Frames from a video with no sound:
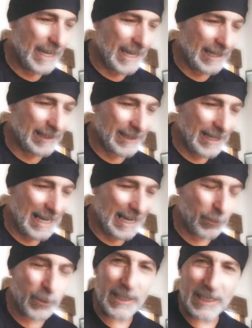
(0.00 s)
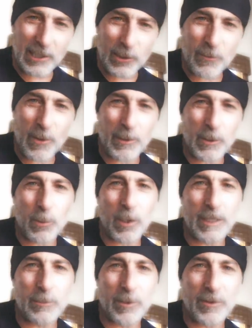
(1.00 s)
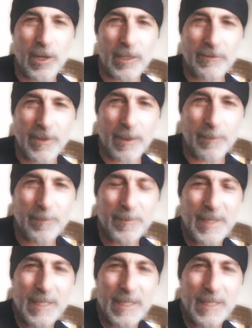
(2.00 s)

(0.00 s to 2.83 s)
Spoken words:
and I really look forward to working with all of them.